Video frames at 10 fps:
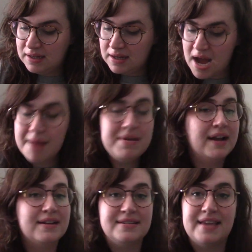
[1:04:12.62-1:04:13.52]
I'm
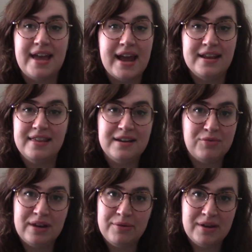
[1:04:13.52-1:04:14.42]
not going to say anything of
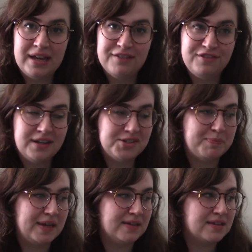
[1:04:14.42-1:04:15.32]
what I want to get finished
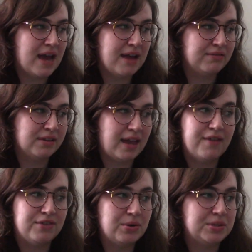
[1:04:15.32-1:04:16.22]
because I really
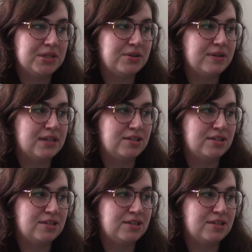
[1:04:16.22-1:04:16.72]
have no clue.